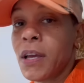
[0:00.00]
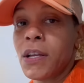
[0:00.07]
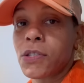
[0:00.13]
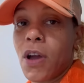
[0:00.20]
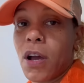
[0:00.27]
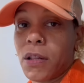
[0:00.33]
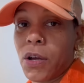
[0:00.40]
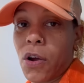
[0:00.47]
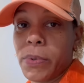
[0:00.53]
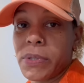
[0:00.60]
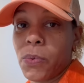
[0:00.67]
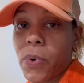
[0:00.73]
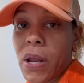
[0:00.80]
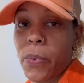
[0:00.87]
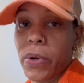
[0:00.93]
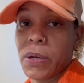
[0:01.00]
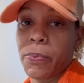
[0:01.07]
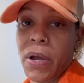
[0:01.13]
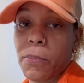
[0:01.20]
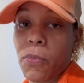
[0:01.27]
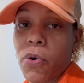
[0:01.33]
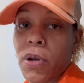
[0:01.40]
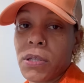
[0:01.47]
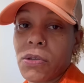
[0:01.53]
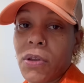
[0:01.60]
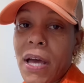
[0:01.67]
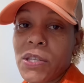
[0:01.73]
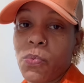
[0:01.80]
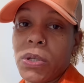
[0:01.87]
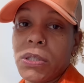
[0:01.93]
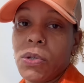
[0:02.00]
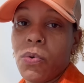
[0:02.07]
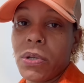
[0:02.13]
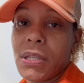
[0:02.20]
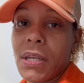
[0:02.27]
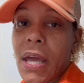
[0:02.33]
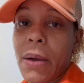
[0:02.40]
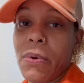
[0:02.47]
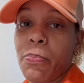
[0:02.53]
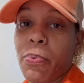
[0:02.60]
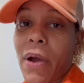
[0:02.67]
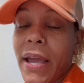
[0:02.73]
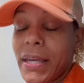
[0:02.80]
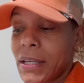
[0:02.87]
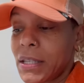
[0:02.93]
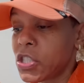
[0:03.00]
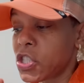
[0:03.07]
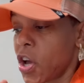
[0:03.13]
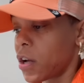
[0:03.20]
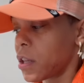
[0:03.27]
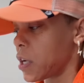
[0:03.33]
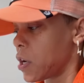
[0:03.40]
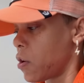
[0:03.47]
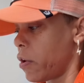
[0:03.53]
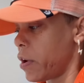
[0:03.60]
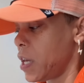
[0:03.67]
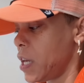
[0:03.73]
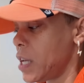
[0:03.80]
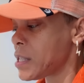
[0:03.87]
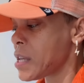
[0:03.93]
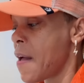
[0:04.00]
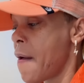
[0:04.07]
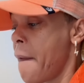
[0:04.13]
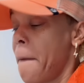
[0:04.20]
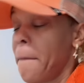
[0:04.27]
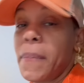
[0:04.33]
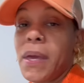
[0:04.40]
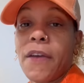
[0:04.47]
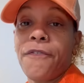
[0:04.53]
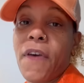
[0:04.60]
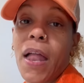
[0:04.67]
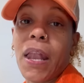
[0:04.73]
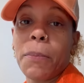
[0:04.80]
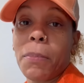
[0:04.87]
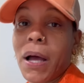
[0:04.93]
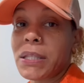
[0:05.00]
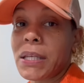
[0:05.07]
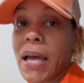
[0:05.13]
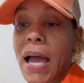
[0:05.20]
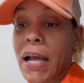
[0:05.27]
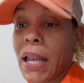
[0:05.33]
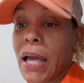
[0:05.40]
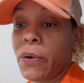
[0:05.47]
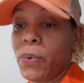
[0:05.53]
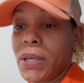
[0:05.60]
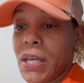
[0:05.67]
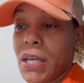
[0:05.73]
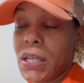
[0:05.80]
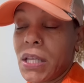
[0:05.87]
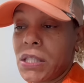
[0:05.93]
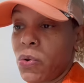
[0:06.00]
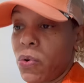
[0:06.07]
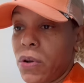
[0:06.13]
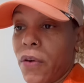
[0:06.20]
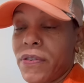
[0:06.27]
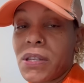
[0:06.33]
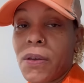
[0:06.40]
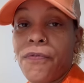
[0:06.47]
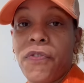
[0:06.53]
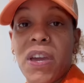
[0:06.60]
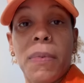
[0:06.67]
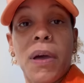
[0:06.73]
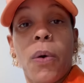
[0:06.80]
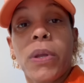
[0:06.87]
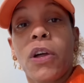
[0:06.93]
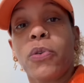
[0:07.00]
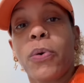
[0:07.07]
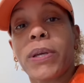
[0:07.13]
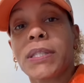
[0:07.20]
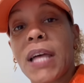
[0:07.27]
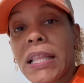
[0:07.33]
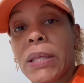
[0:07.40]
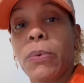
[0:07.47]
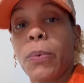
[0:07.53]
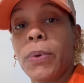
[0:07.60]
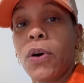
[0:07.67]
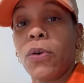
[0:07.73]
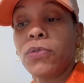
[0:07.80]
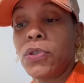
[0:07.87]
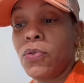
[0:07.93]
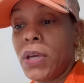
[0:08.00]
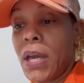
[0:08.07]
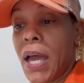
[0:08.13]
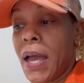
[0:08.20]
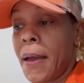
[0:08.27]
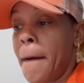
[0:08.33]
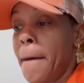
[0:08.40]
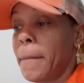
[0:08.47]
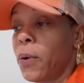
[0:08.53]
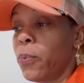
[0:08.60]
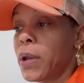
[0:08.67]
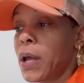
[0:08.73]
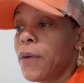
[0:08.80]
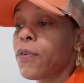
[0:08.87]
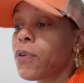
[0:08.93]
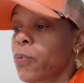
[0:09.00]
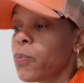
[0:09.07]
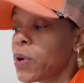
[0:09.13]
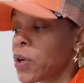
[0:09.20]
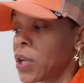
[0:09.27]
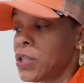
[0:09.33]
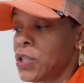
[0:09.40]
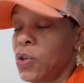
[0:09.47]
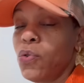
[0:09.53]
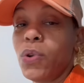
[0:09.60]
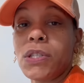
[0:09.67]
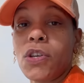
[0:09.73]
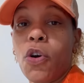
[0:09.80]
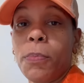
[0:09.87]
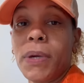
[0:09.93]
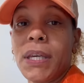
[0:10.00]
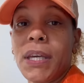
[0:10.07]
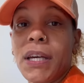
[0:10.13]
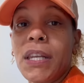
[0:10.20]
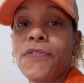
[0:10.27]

Chocolate Girl was the one I wanted to prank more. So that's what we're doing today. We're pranking Chocolate Girl Eats. Me and Fallon about to act like we're getting into it over some female. We don't know exactly what we're going to do yet. But whatever we're going to do is going to be good.